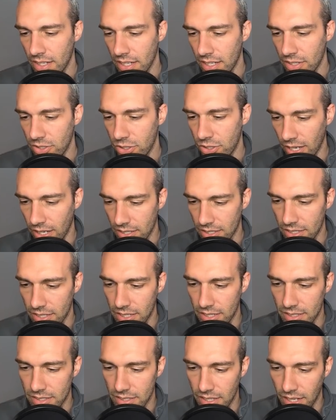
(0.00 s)

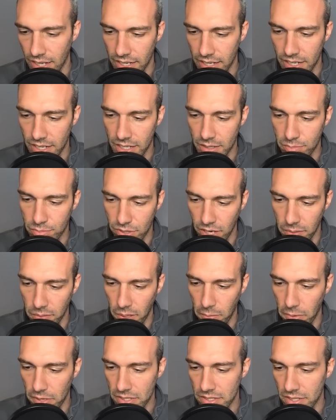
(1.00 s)
Jellicent, Zygarde,
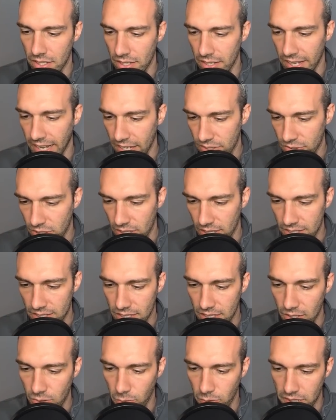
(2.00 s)
Primeape XL, Gastrodon
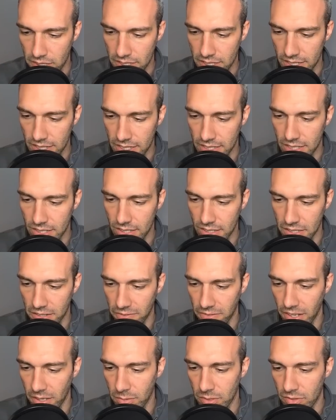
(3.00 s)
XL, Weezing XL,
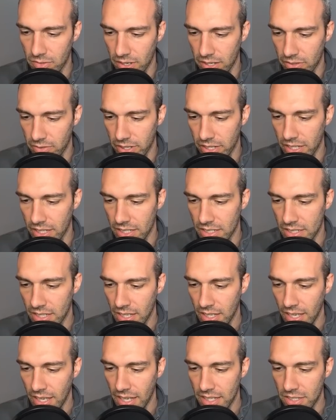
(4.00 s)
Clefable, Runerigus.
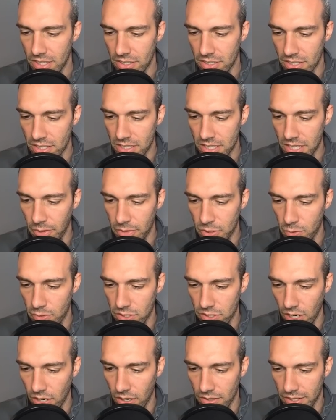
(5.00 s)
It's easier to say which ones
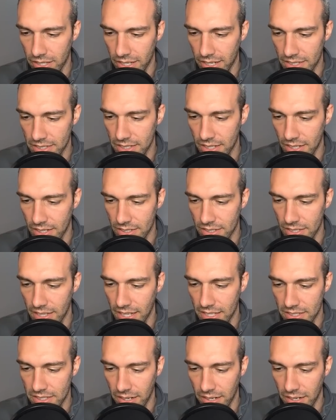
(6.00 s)
aren't the XLs, and that's like